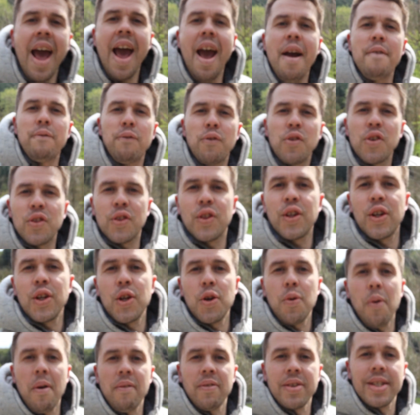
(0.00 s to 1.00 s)
can
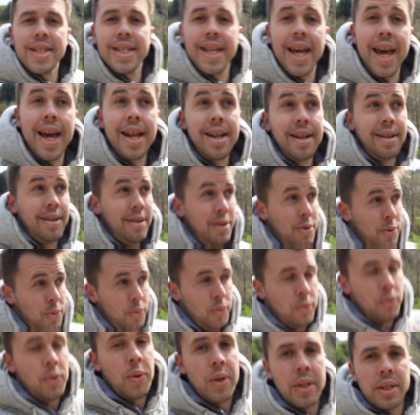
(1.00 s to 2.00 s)
result in ruining
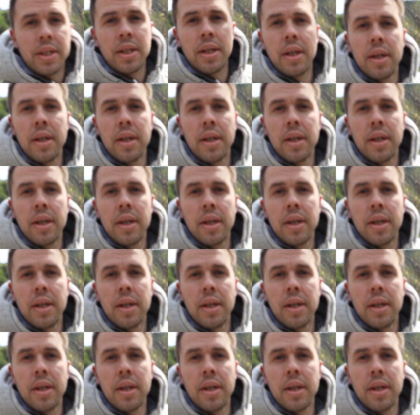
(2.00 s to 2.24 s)
all of your